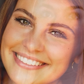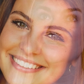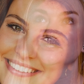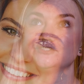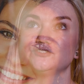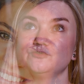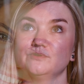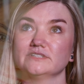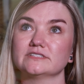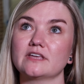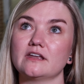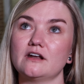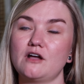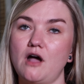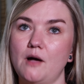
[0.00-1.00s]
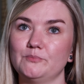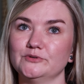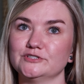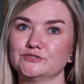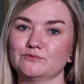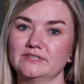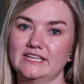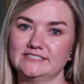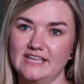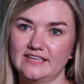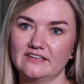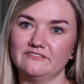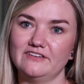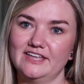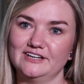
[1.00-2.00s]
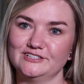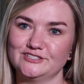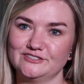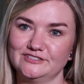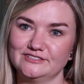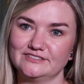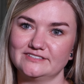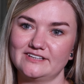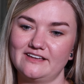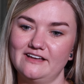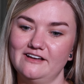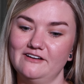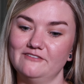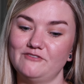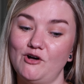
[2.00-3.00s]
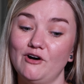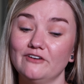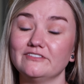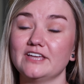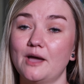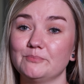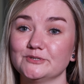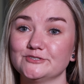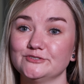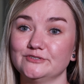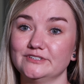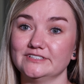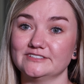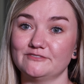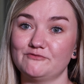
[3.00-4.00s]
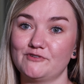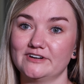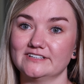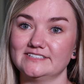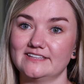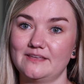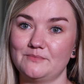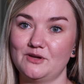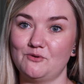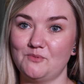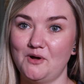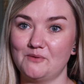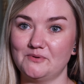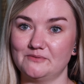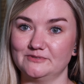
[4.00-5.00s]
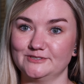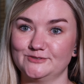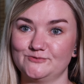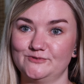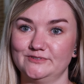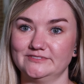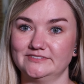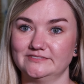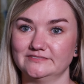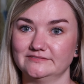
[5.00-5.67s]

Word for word: what students can accomplish when they take advantages of all the opportunities afforded to them at Omaha Public Schools.